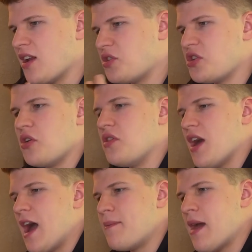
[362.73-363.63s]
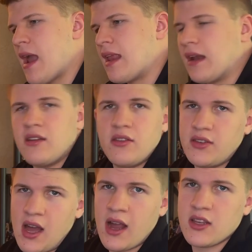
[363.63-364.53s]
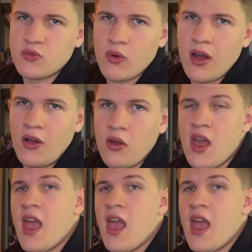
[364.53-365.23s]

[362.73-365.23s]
I'd show the iPad connected to the dock as well,